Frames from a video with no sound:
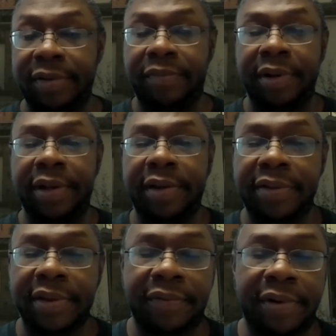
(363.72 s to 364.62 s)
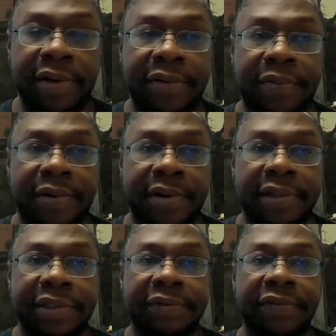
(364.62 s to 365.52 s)
um, playlist. That way you can
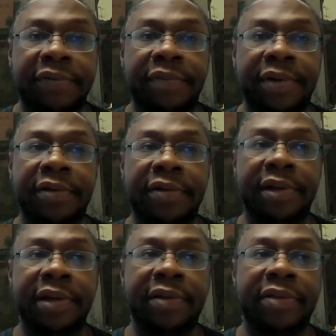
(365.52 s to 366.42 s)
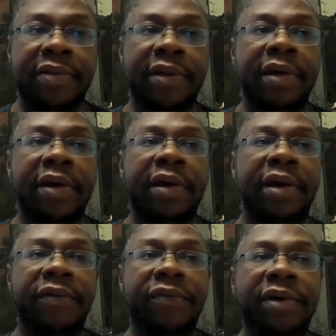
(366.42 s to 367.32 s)
watch from other things.
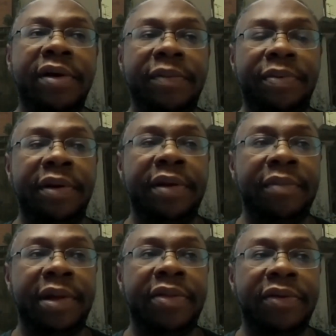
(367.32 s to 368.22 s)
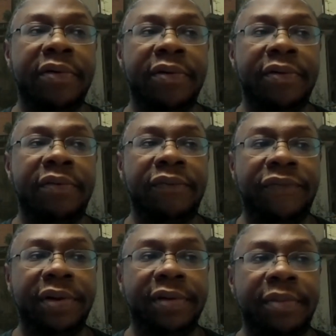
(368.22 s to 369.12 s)
Every company makes their
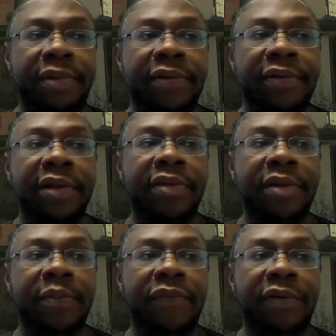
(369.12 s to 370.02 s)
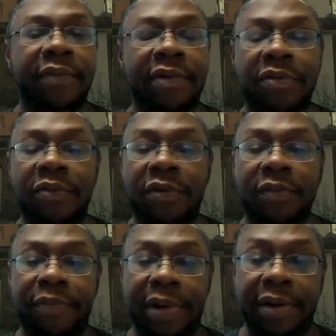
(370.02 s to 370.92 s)
own filament, and some filaments
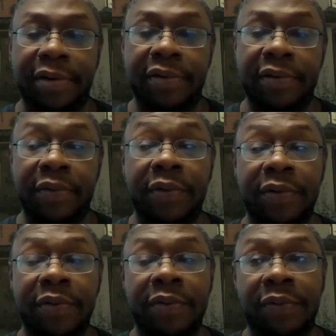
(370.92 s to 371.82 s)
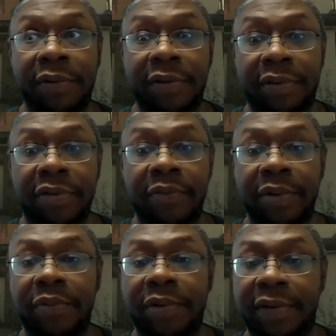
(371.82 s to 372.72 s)
work better or work
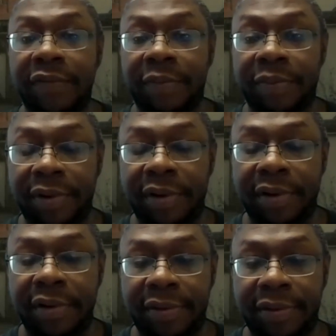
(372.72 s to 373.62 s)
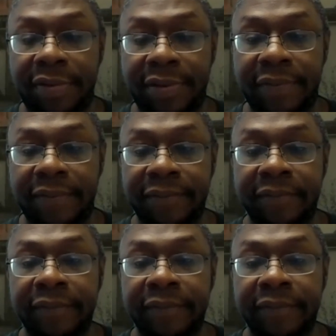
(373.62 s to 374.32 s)
worse with whatever printer you're using.